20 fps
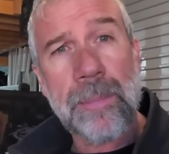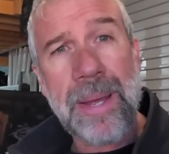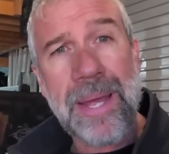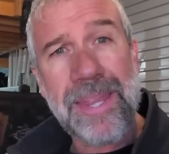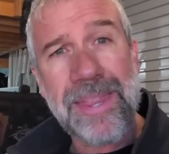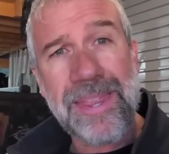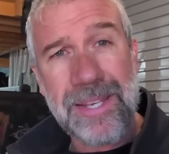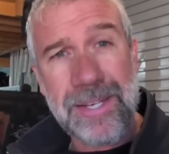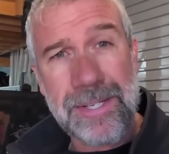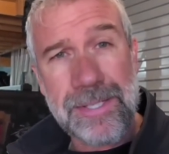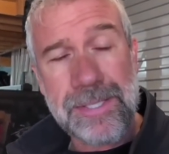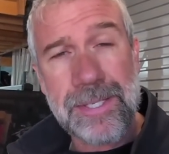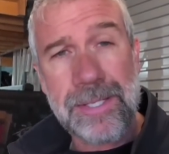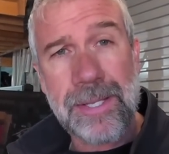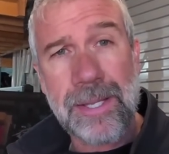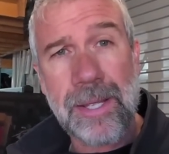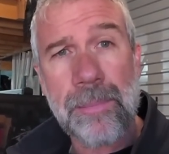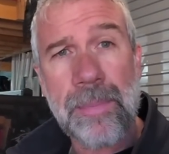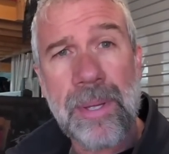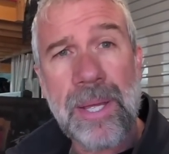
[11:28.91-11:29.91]
bad things to
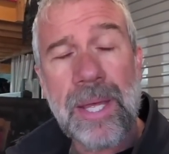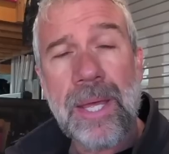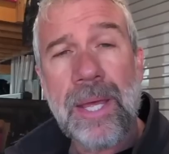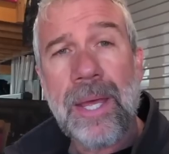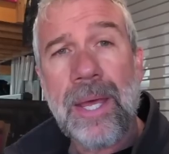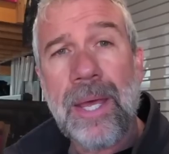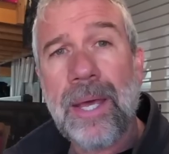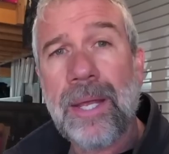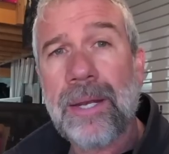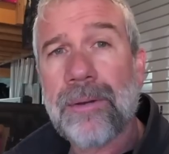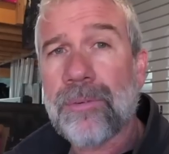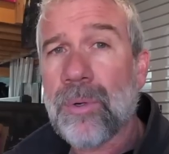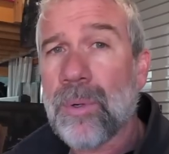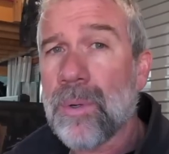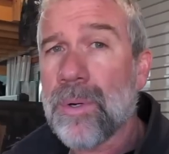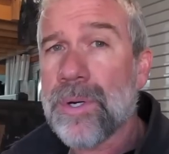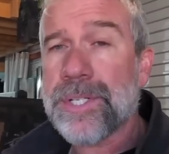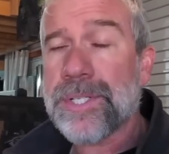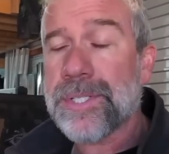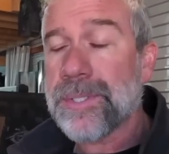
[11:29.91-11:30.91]
them. And of
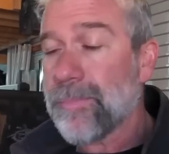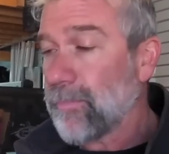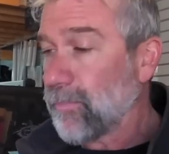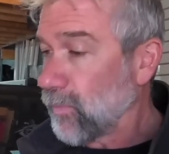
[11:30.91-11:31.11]
course,